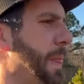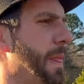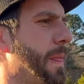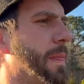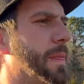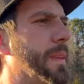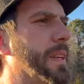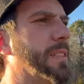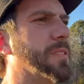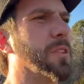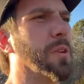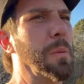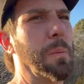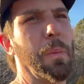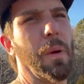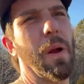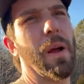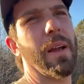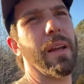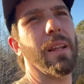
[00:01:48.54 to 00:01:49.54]
These are
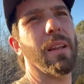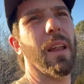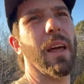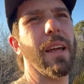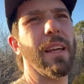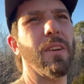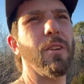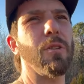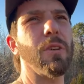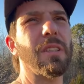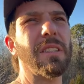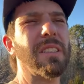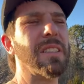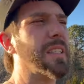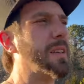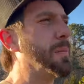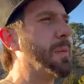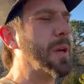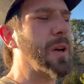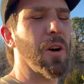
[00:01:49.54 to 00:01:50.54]
bright. Like, you could
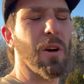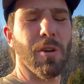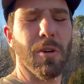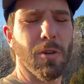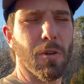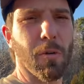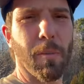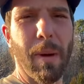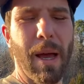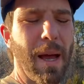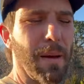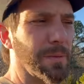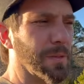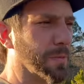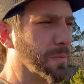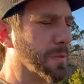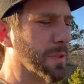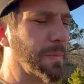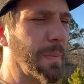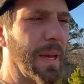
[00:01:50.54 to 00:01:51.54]
see me on Google Maps
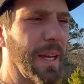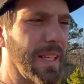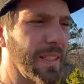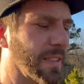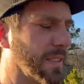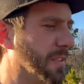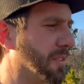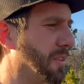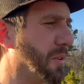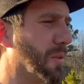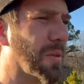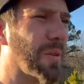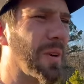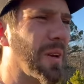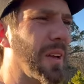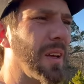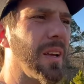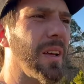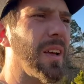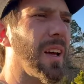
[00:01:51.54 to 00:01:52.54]
from space, you know,
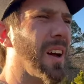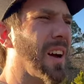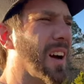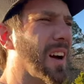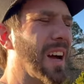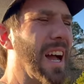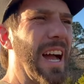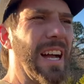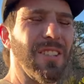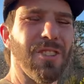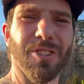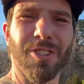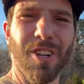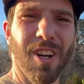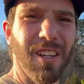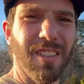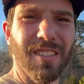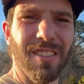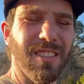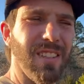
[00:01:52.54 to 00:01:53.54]

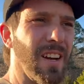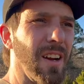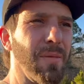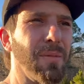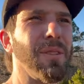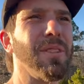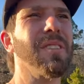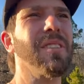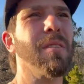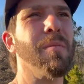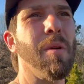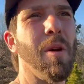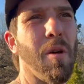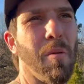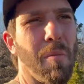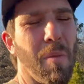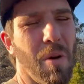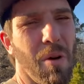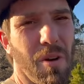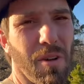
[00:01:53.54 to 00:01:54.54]
astronauts, they're able to see me on
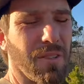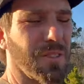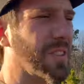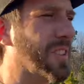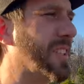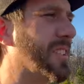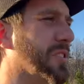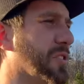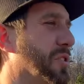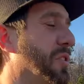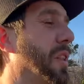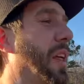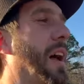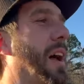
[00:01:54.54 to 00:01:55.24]
Mars. These are,